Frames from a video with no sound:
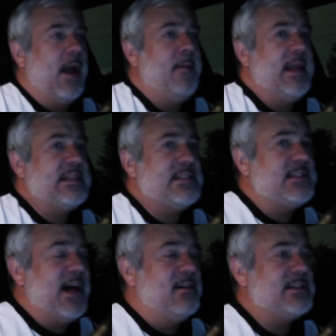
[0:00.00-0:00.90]
I mean,
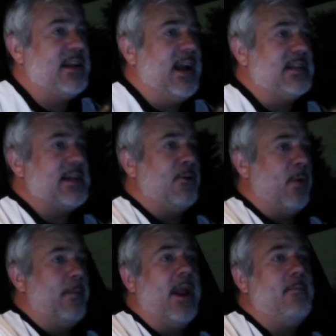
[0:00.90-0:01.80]
since Alex and I got
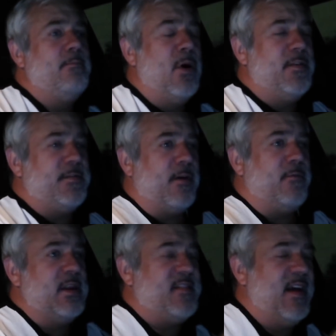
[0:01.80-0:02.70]
together, we met most of our
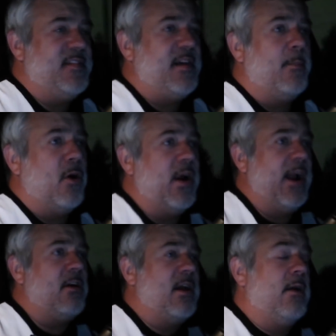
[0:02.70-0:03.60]
friends that summer.
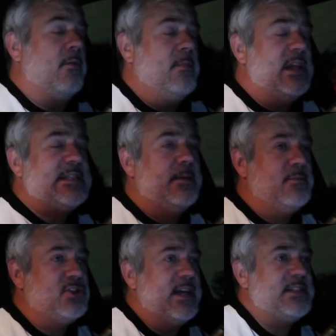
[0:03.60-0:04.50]
Aaron, or Melissa
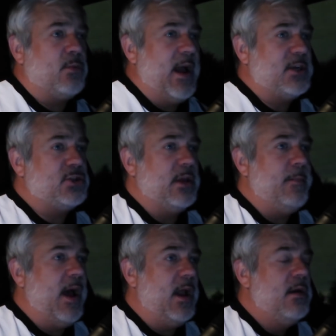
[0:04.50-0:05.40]
and Jason were actually
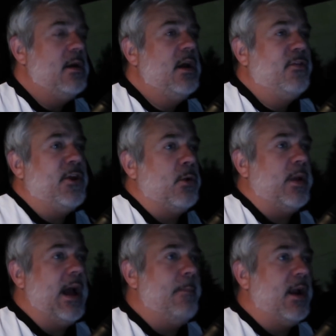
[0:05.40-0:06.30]
met the year
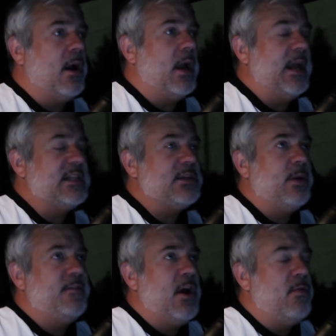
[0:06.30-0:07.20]
we got married, so
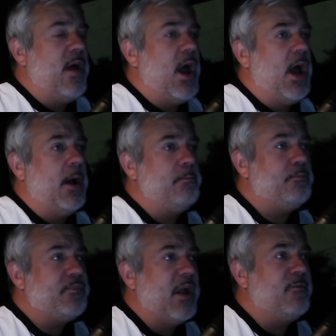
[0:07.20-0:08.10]
we've known
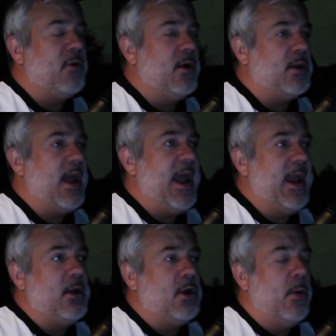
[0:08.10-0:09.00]
them for
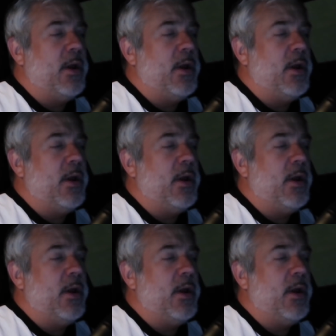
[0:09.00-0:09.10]
eight,